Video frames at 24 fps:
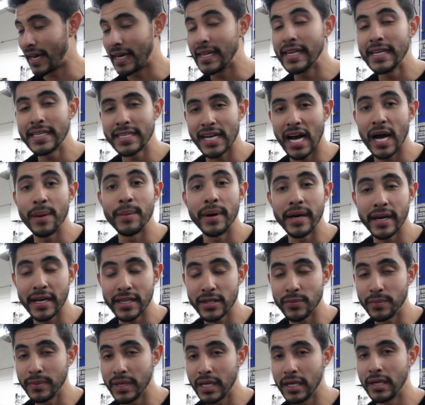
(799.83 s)
any time I get
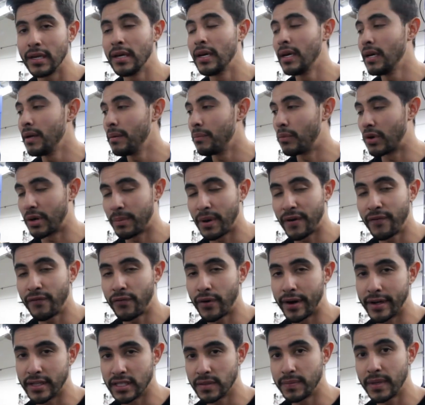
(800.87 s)
to meet one of my
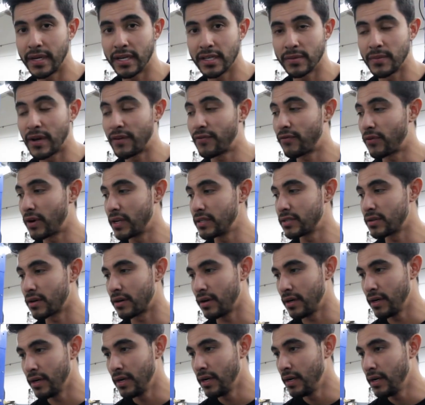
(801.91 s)
friends, because my friends are